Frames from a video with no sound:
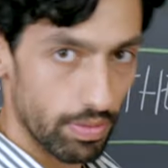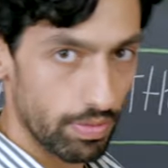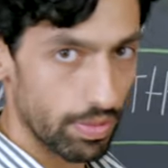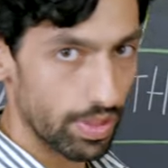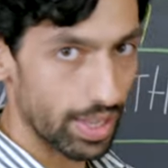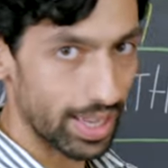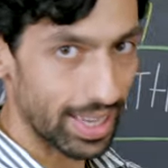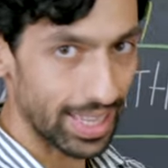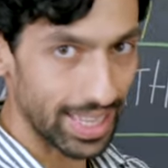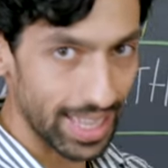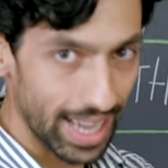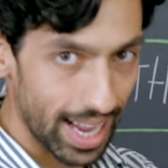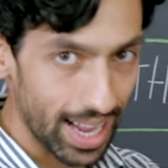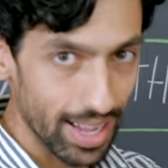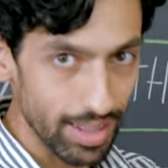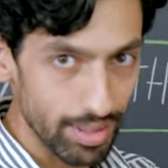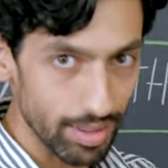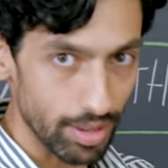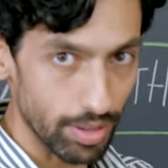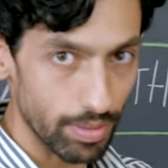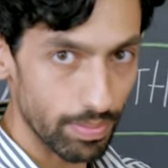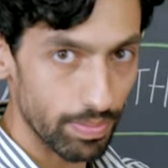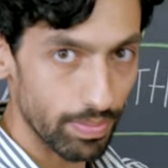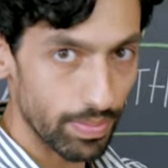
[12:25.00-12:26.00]
of the
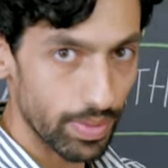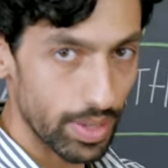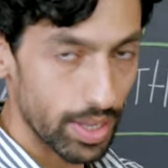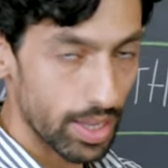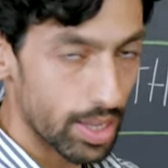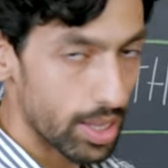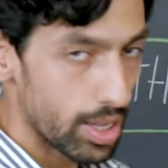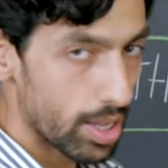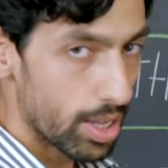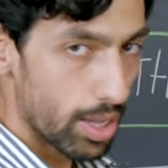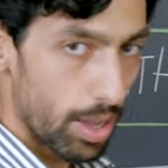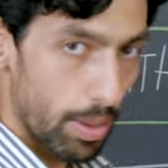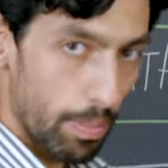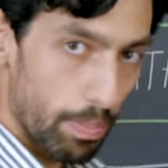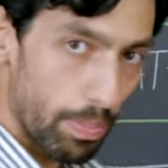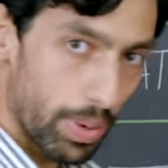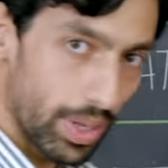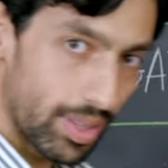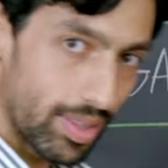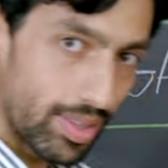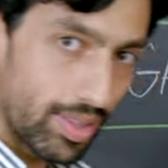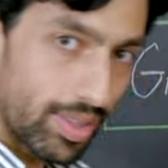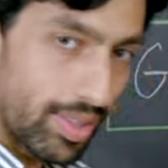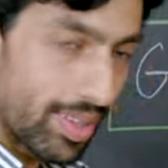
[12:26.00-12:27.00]
gather.
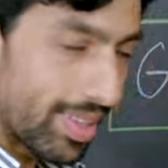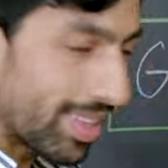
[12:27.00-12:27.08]
But